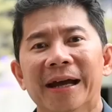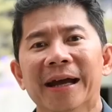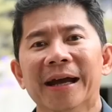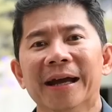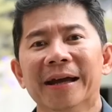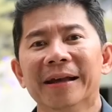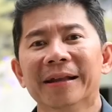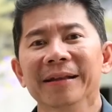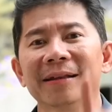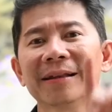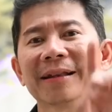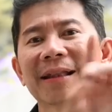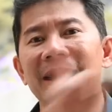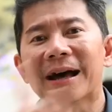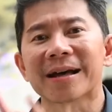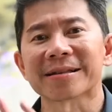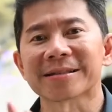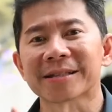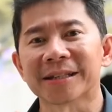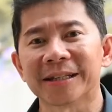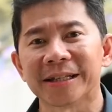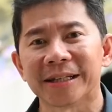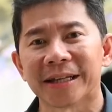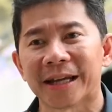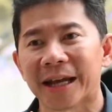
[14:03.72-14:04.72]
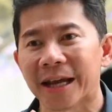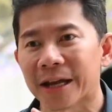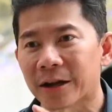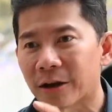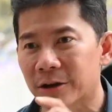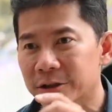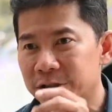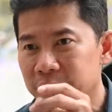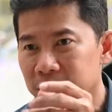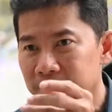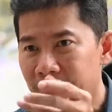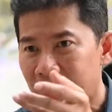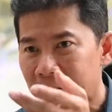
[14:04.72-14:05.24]
And lastly, head
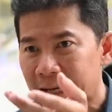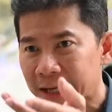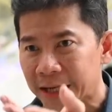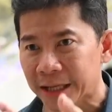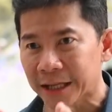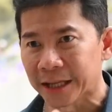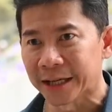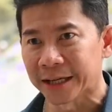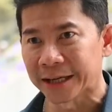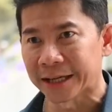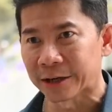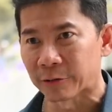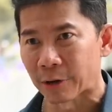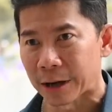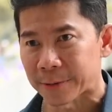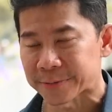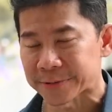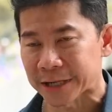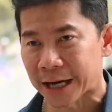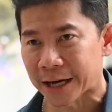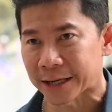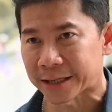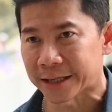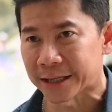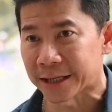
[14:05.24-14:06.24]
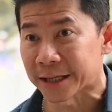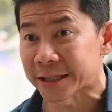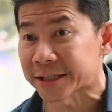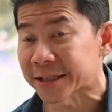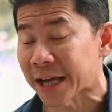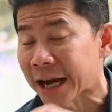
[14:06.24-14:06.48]
on to my e-learning website here.